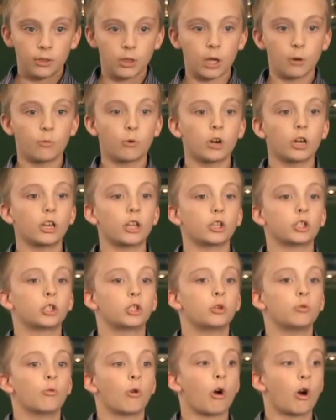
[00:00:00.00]
They wanted
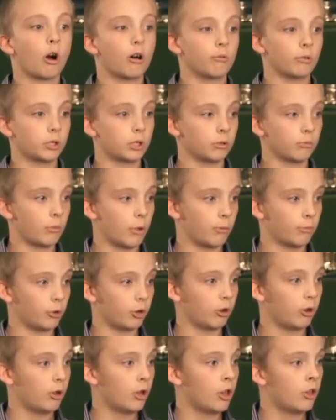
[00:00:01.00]
us to always
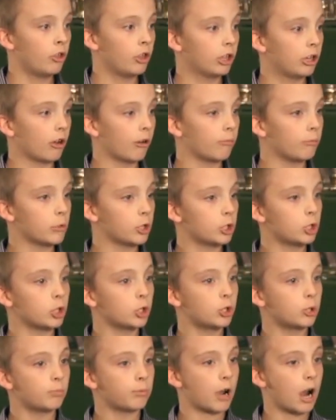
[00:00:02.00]
remember the government's
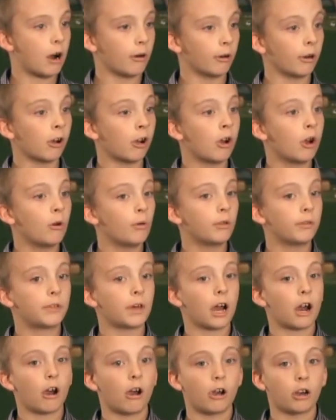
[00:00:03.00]
use of power
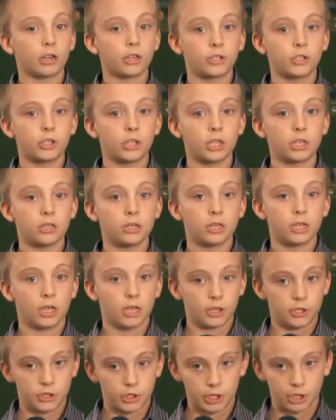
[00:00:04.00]
without our consent
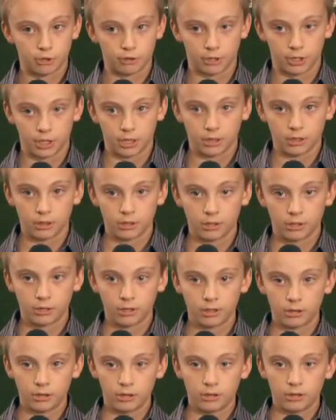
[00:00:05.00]
is tyranny.
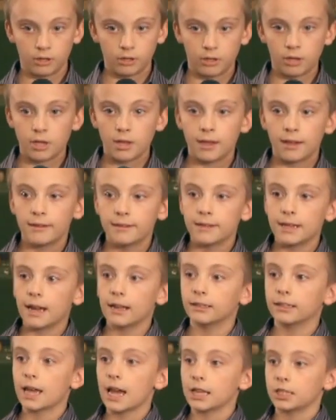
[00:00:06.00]

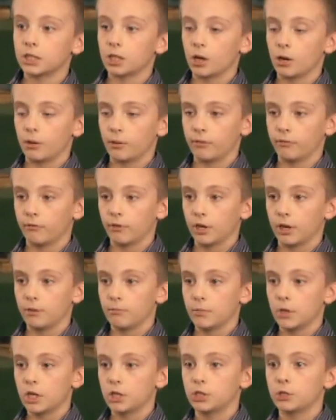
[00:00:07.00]
Now, last out of the
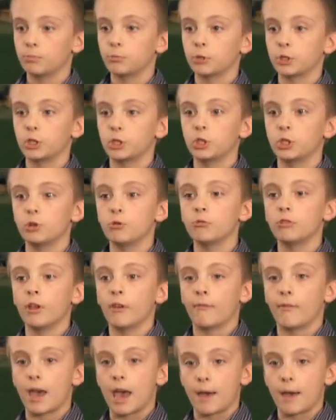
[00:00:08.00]
frame is the pursuit of